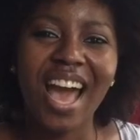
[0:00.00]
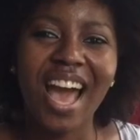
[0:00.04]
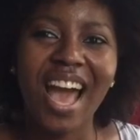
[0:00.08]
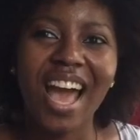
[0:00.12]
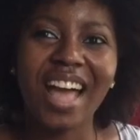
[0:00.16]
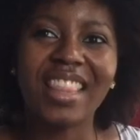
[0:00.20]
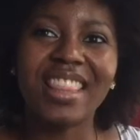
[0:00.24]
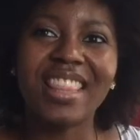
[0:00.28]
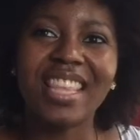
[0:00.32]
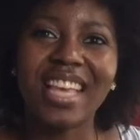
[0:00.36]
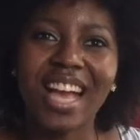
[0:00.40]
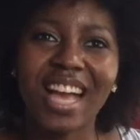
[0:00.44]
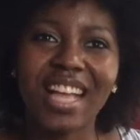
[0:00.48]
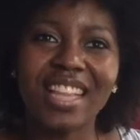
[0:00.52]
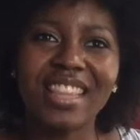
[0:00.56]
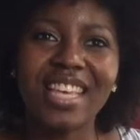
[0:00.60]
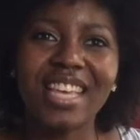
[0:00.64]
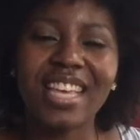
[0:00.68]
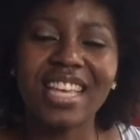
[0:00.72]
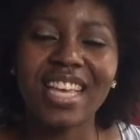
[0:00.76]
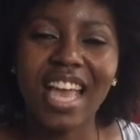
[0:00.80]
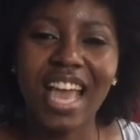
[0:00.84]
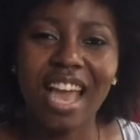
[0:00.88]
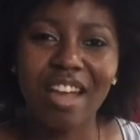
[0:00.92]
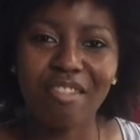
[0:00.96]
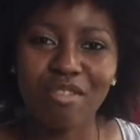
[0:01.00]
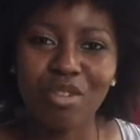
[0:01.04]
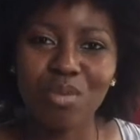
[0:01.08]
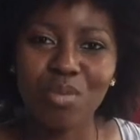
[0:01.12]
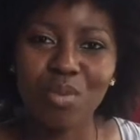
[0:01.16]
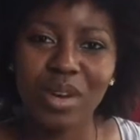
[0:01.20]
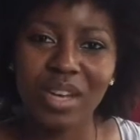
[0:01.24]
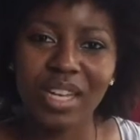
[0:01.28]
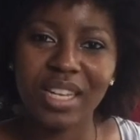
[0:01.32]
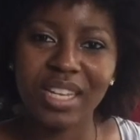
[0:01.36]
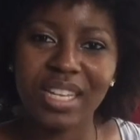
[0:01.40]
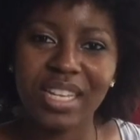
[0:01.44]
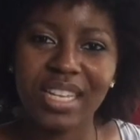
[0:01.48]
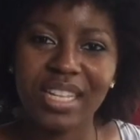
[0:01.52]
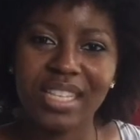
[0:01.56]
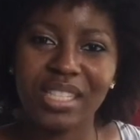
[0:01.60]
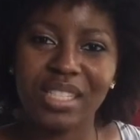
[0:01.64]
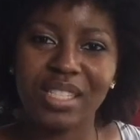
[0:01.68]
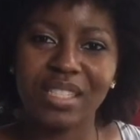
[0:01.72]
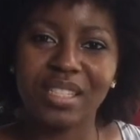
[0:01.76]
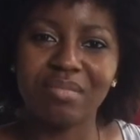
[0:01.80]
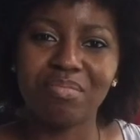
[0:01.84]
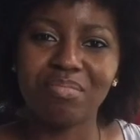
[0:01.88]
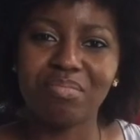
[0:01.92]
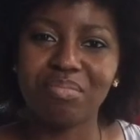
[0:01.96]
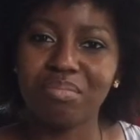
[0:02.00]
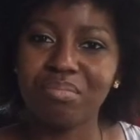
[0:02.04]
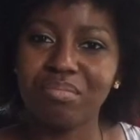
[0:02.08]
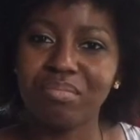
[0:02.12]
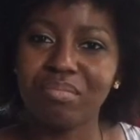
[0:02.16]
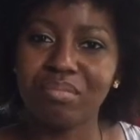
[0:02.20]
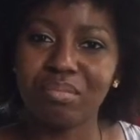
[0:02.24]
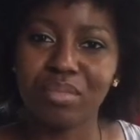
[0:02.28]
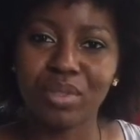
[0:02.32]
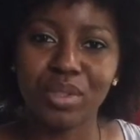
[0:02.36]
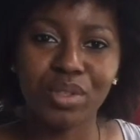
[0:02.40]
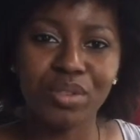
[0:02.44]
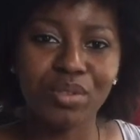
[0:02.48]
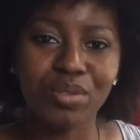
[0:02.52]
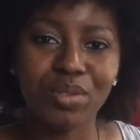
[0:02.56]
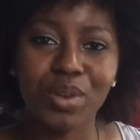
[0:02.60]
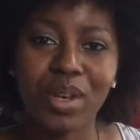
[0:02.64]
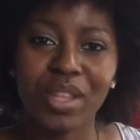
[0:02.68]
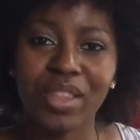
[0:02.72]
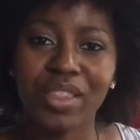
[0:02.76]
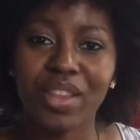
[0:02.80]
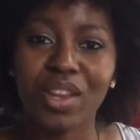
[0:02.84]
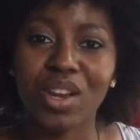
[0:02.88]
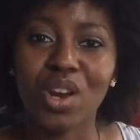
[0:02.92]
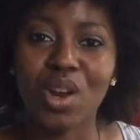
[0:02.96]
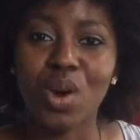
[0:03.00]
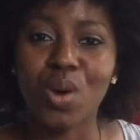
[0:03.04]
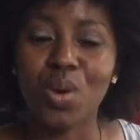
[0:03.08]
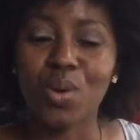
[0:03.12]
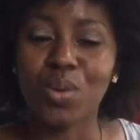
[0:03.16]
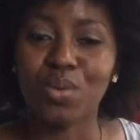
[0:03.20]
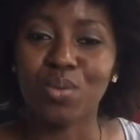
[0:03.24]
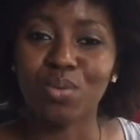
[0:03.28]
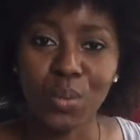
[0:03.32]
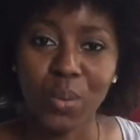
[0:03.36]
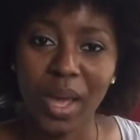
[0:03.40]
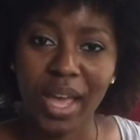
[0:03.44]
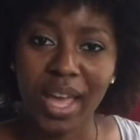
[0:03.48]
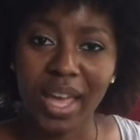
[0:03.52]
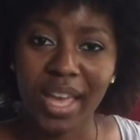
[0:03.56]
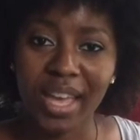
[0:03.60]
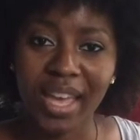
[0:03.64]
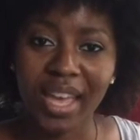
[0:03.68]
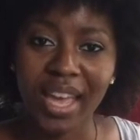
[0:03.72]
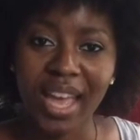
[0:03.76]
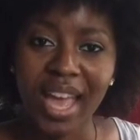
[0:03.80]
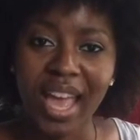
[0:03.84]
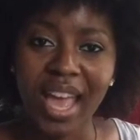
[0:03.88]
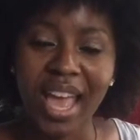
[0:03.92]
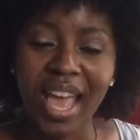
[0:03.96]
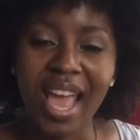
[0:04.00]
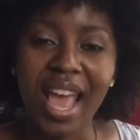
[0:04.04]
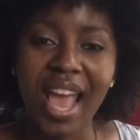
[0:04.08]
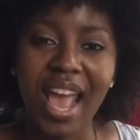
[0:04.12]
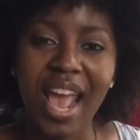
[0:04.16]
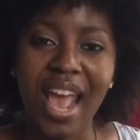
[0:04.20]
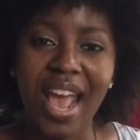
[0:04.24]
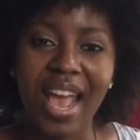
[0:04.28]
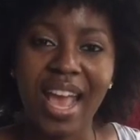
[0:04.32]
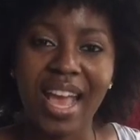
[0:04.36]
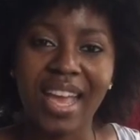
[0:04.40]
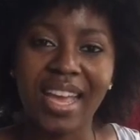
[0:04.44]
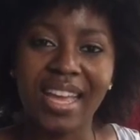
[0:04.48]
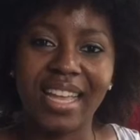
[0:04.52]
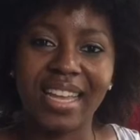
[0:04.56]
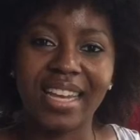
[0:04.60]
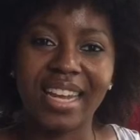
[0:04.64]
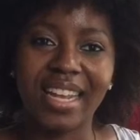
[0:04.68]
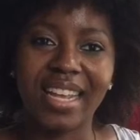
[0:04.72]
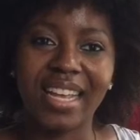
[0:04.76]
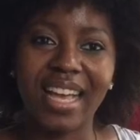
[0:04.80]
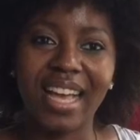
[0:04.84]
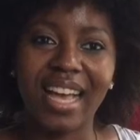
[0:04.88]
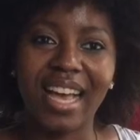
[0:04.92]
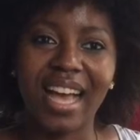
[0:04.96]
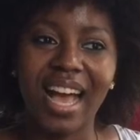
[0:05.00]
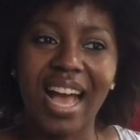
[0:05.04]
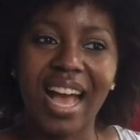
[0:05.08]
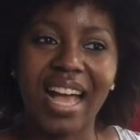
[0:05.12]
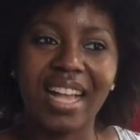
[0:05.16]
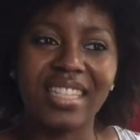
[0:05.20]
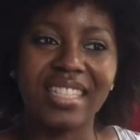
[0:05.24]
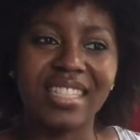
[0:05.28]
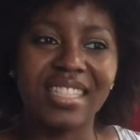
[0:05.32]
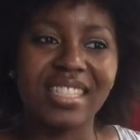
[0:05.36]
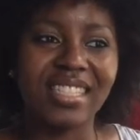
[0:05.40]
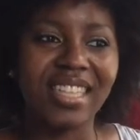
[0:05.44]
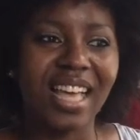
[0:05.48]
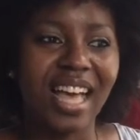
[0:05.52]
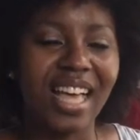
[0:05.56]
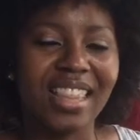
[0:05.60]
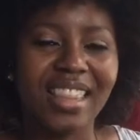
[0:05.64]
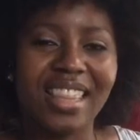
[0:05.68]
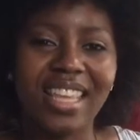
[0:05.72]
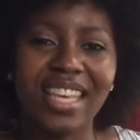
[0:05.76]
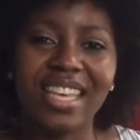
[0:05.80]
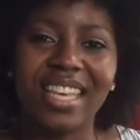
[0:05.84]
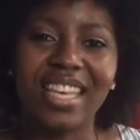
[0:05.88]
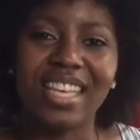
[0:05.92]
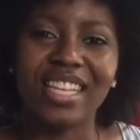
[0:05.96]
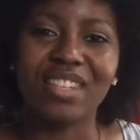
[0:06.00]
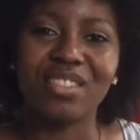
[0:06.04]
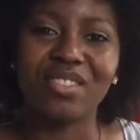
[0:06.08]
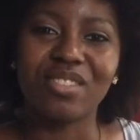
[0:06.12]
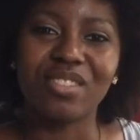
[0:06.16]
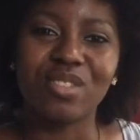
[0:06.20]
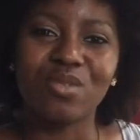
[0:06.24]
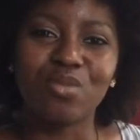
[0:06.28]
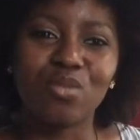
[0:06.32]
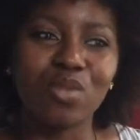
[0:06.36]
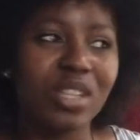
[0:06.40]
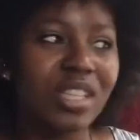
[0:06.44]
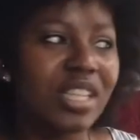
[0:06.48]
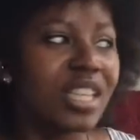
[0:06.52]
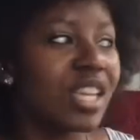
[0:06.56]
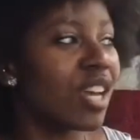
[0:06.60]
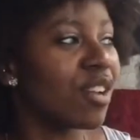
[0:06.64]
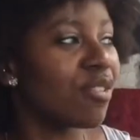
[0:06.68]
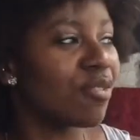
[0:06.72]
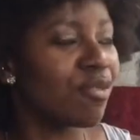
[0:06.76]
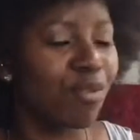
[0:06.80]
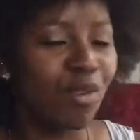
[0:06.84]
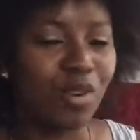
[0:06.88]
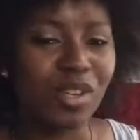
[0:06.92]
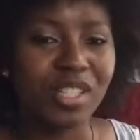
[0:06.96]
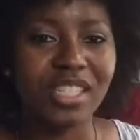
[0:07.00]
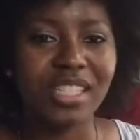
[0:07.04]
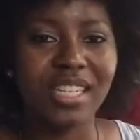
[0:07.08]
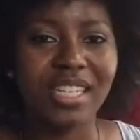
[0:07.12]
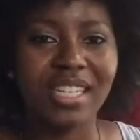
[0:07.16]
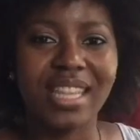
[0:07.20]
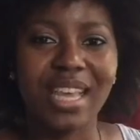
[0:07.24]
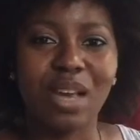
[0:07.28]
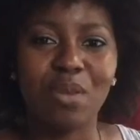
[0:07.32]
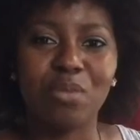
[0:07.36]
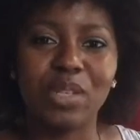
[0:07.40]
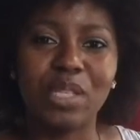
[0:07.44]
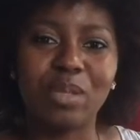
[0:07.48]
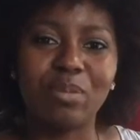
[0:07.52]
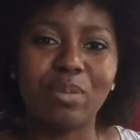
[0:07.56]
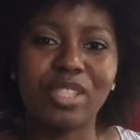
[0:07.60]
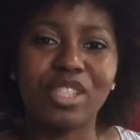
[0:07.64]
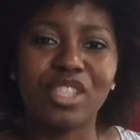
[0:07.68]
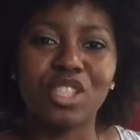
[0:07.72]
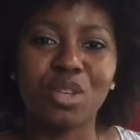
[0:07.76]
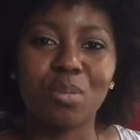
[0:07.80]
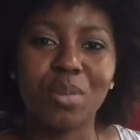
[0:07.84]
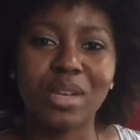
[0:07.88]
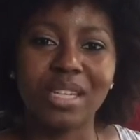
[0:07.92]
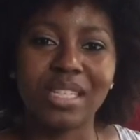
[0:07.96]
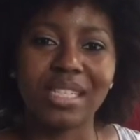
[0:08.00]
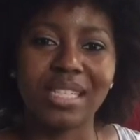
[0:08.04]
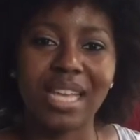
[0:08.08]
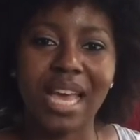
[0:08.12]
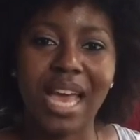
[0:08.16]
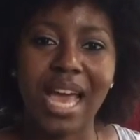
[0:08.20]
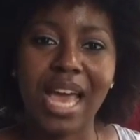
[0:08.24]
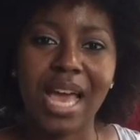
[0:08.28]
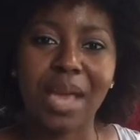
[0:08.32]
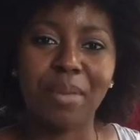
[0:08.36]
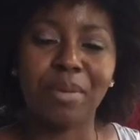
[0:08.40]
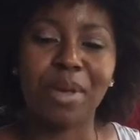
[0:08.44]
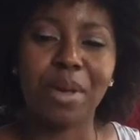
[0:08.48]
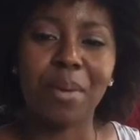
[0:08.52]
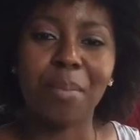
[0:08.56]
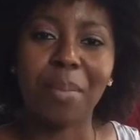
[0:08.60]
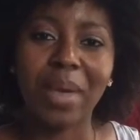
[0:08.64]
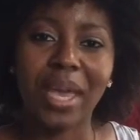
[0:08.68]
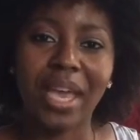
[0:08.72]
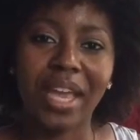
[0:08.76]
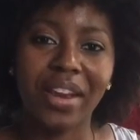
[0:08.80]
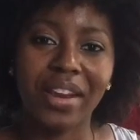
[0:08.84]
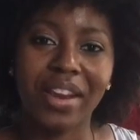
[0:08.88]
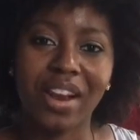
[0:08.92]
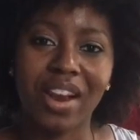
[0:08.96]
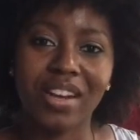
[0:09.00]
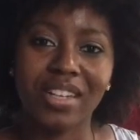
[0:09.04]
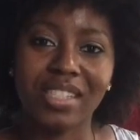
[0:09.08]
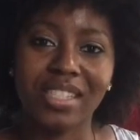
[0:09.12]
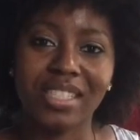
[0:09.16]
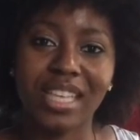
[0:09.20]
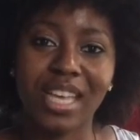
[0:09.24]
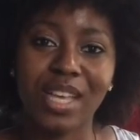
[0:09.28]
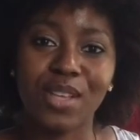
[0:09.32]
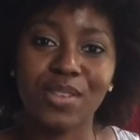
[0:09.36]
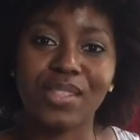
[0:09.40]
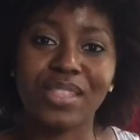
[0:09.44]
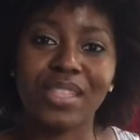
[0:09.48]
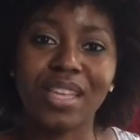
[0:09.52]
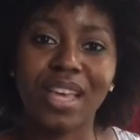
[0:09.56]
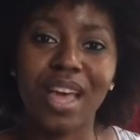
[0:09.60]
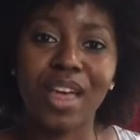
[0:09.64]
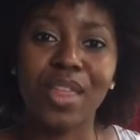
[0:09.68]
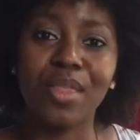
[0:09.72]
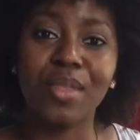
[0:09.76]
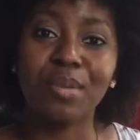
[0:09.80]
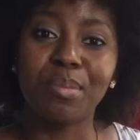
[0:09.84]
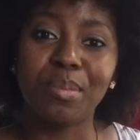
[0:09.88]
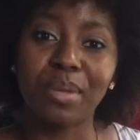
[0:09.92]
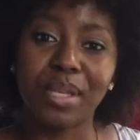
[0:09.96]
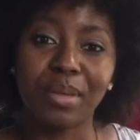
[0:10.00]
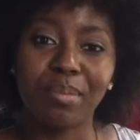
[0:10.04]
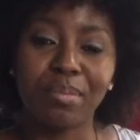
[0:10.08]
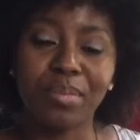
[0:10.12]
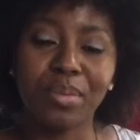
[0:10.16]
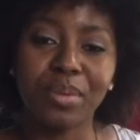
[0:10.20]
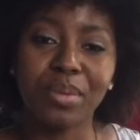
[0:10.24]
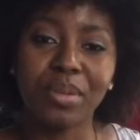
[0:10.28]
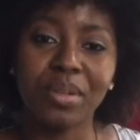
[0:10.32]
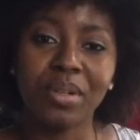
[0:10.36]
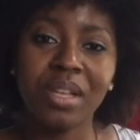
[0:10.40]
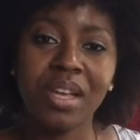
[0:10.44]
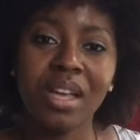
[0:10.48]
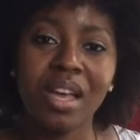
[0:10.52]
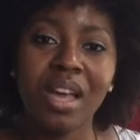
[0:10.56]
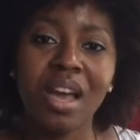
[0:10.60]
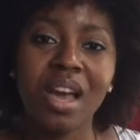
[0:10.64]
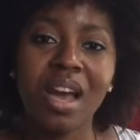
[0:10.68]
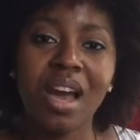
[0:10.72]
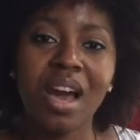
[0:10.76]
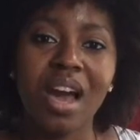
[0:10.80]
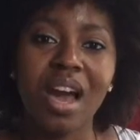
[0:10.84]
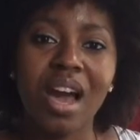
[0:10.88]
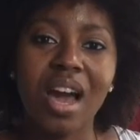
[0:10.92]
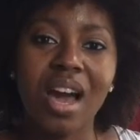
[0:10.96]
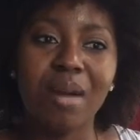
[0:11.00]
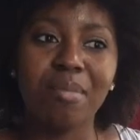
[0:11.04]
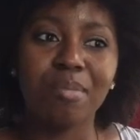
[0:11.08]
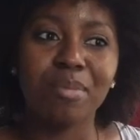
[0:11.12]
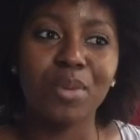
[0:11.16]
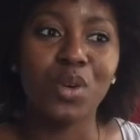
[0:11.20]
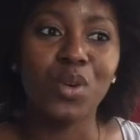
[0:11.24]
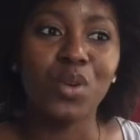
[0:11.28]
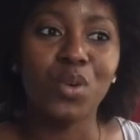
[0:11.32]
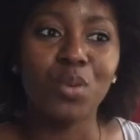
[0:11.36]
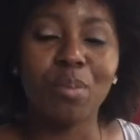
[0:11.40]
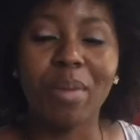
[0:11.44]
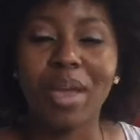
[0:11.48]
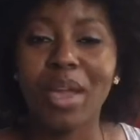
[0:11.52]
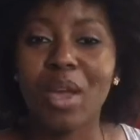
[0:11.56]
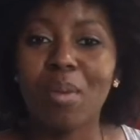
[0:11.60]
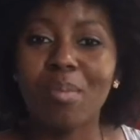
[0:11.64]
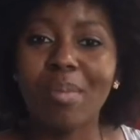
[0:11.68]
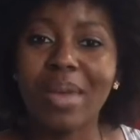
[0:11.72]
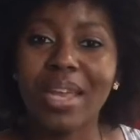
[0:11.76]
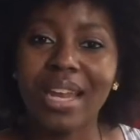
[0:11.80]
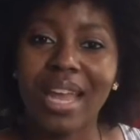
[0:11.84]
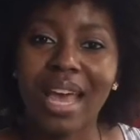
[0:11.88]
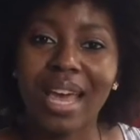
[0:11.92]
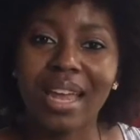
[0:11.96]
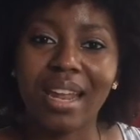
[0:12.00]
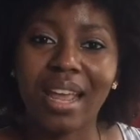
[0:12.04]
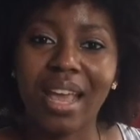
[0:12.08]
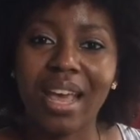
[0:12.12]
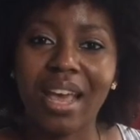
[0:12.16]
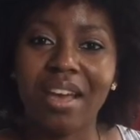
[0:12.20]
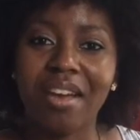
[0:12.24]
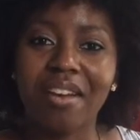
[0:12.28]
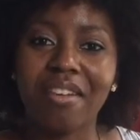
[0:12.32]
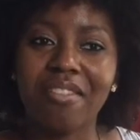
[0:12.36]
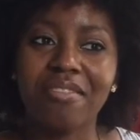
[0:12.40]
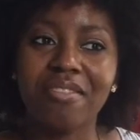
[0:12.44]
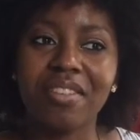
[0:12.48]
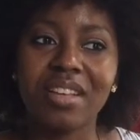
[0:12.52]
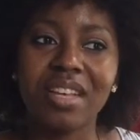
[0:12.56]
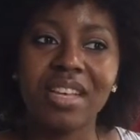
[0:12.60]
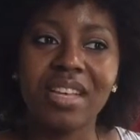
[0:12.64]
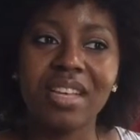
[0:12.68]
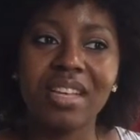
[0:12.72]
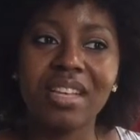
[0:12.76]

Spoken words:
I think everyone is beautiful in their own way, and I think it's really unfortunate that we spend so much time comparing ourselves to other people who may or may not have